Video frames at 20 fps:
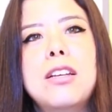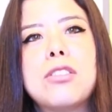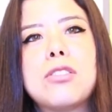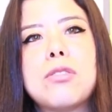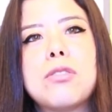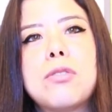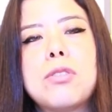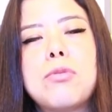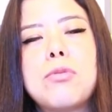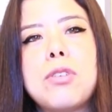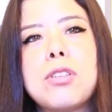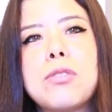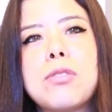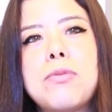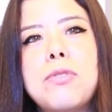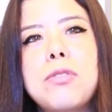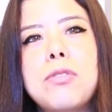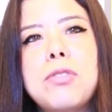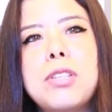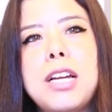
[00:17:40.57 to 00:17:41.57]
So it was
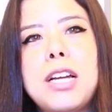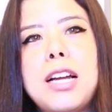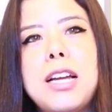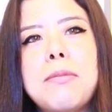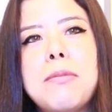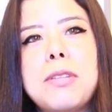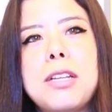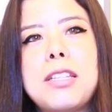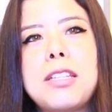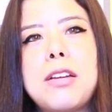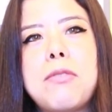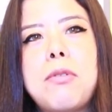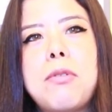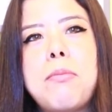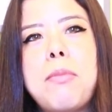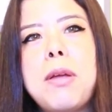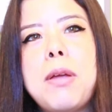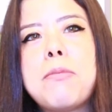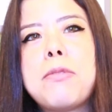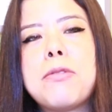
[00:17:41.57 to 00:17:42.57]
few time that I
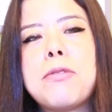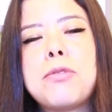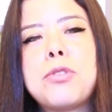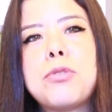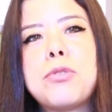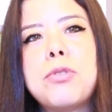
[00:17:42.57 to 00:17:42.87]
remember